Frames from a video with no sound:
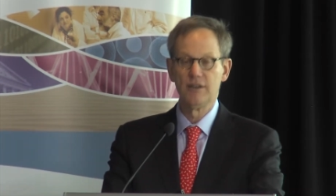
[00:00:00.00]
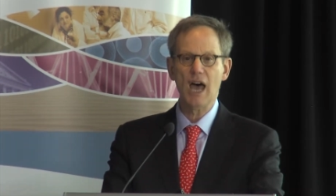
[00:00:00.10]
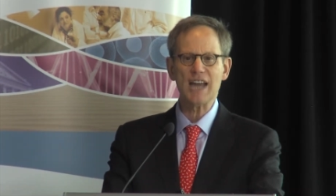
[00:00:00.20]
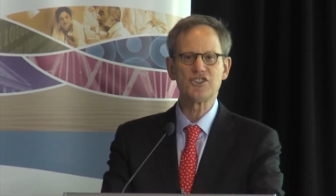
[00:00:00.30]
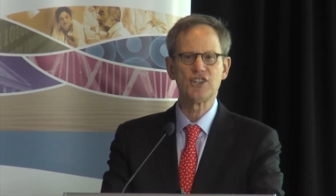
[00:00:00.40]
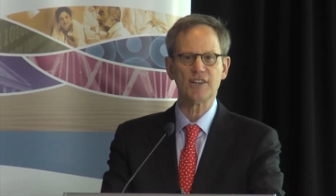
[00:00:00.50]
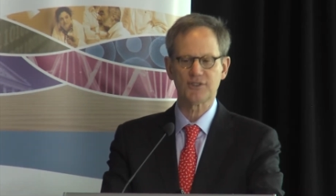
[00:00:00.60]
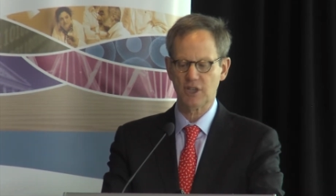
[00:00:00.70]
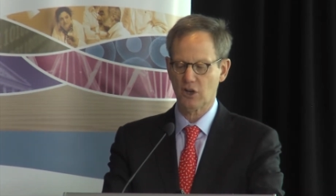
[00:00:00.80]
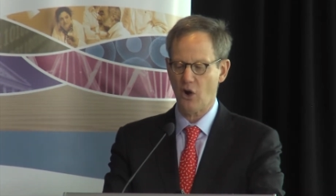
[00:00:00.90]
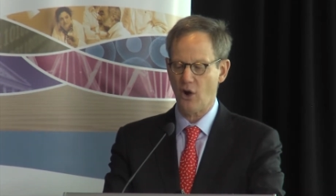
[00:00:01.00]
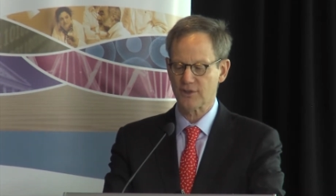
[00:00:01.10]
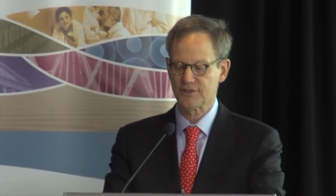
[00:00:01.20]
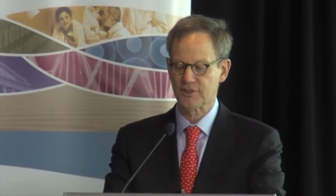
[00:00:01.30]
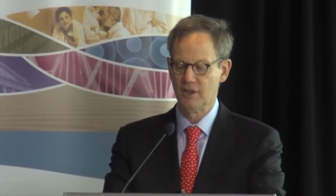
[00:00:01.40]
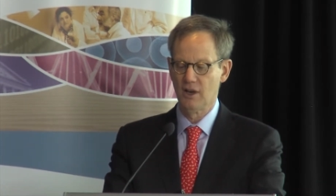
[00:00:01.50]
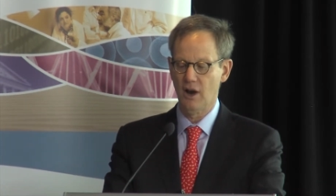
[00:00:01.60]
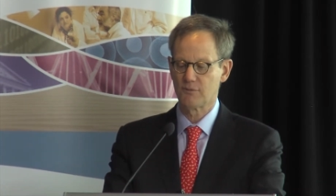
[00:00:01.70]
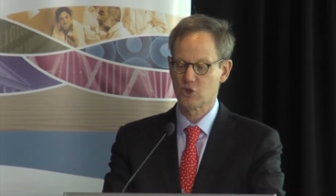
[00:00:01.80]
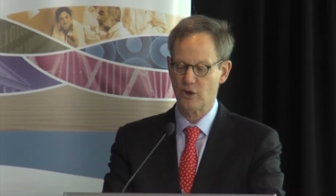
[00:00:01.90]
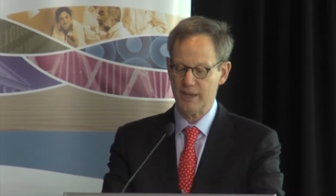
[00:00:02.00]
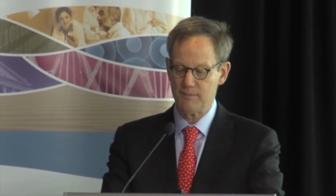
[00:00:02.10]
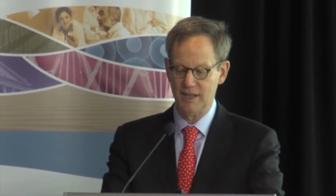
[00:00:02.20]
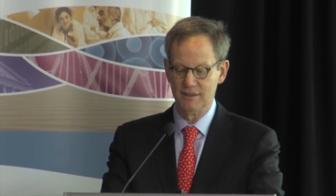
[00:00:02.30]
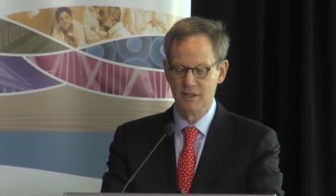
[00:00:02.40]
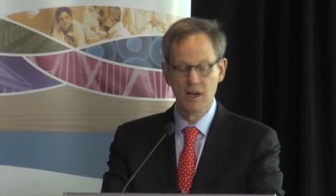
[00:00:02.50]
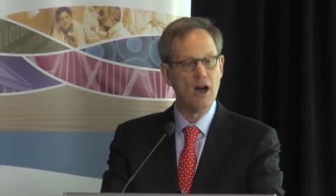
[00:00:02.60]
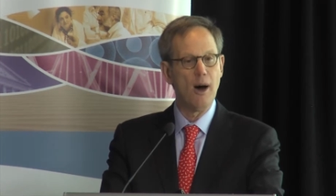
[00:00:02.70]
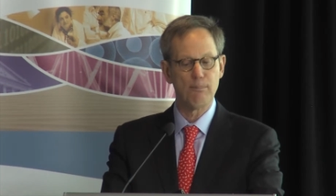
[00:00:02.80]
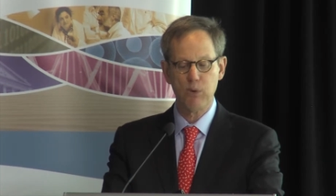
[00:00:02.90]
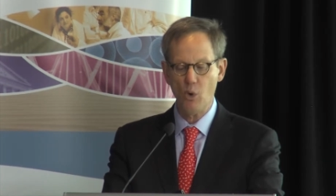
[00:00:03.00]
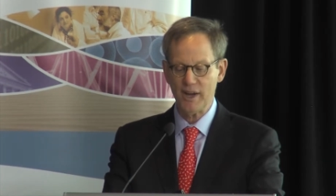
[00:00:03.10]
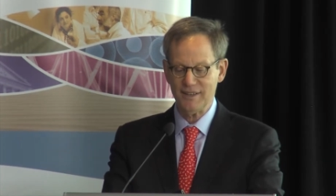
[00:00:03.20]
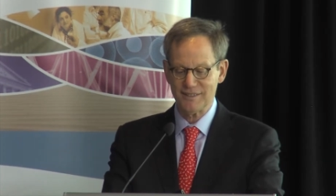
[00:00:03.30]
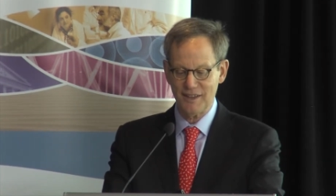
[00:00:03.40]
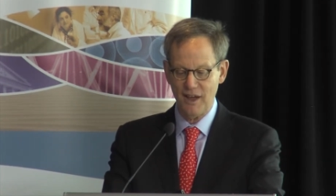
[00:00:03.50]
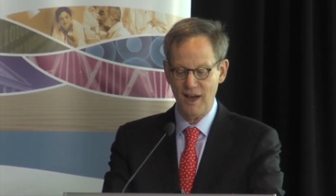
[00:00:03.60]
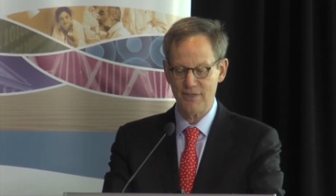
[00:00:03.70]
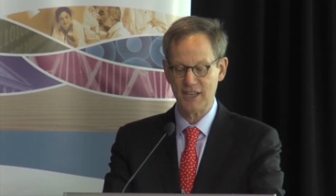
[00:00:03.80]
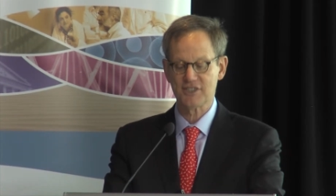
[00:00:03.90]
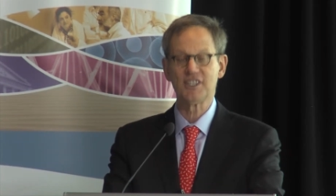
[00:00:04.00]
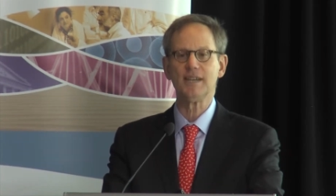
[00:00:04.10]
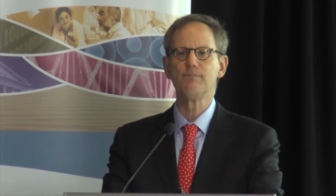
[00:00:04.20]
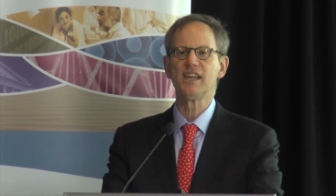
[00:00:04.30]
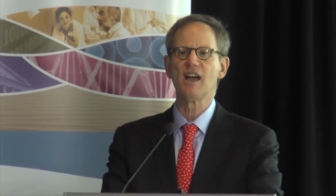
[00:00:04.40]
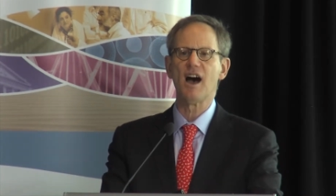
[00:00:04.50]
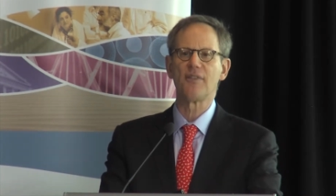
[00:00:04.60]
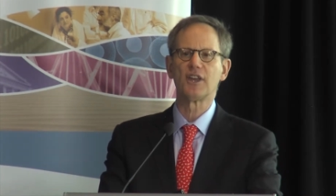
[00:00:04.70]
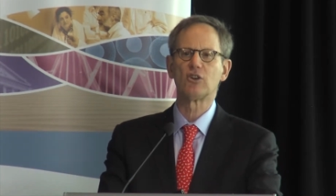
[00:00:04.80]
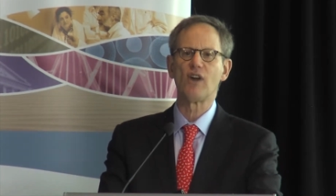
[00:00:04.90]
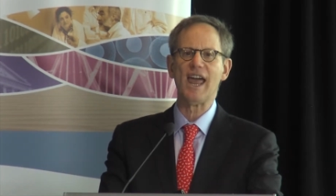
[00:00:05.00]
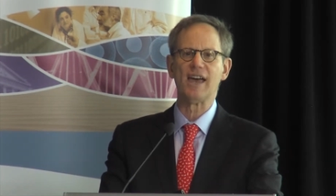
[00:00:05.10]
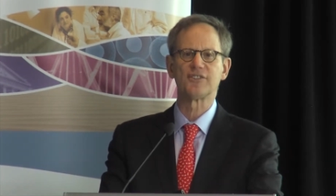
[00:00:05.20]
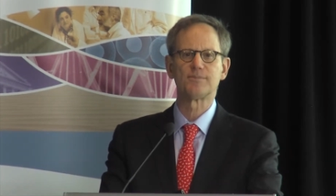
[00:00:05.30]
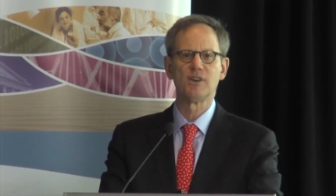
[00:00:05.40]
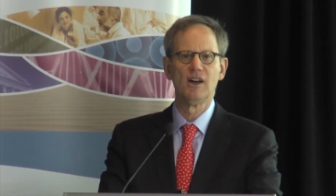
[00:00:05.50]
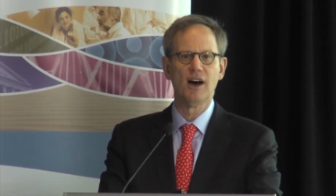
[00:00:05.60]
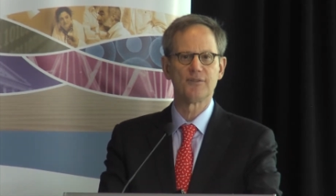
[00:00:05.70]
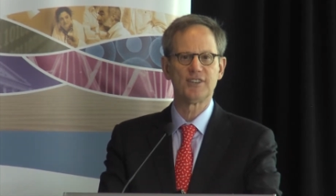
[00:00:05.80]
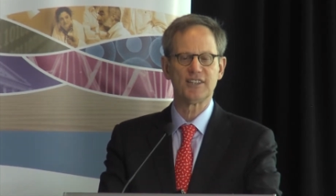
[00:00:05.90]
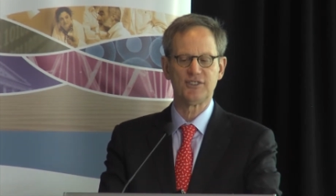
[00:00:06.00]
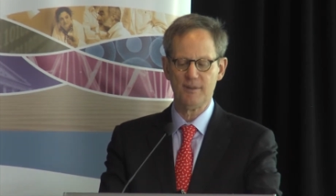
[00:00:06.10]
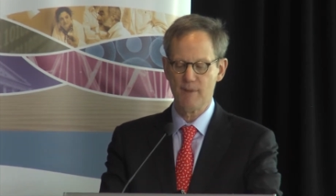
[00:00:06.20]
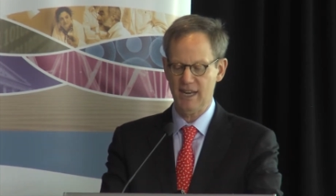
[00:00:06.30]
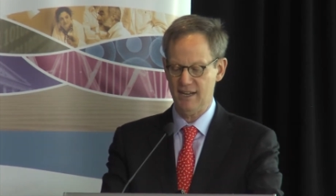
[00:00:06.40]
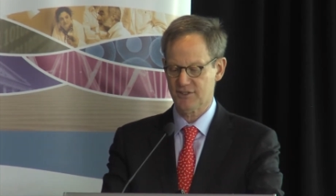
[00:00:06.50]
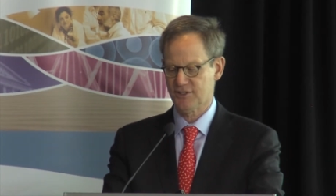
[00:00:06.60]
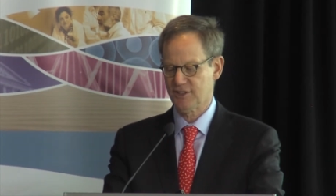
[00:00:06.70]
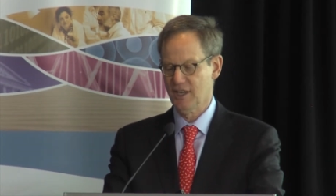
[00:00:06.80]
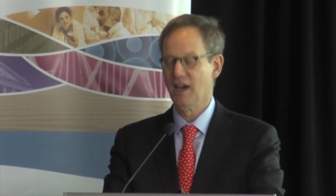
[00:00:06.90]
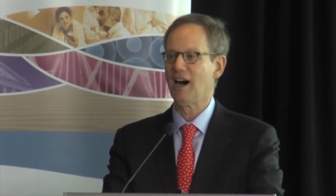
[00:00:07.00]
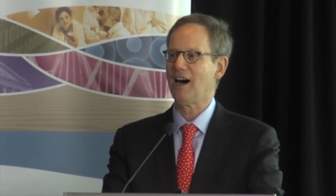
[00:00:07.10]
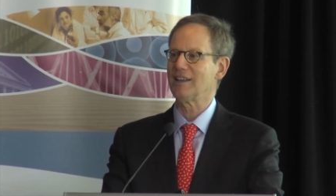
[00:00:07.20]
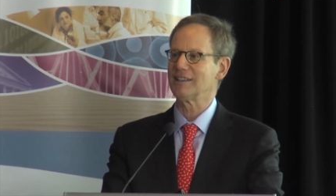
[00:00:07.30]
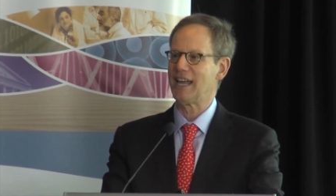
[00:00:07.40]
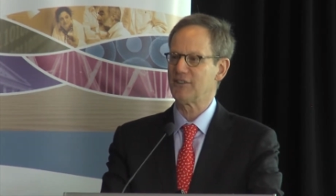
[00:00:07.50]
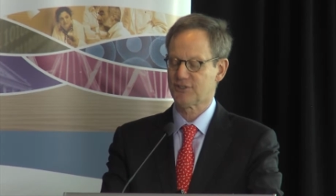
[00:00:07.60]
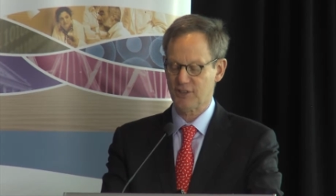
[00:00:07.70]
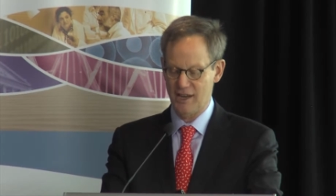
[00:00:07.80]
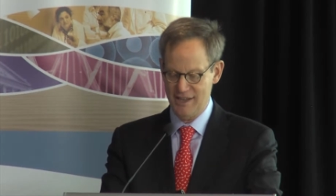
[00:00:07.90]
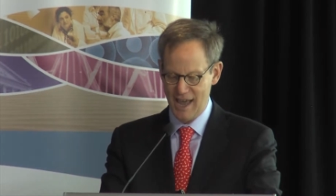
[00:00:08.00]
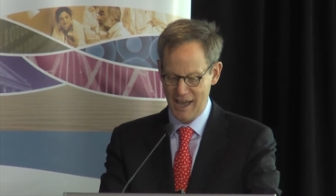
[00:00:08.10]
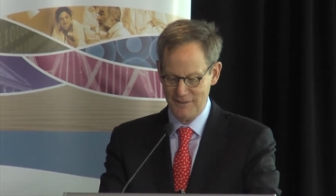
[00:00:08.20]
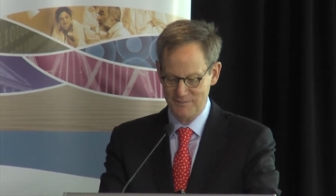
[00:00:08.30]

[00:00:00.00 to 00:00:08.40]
not just the cost of treatment, a point that seemed beyond the grasp of 60 Minutes last Sunday.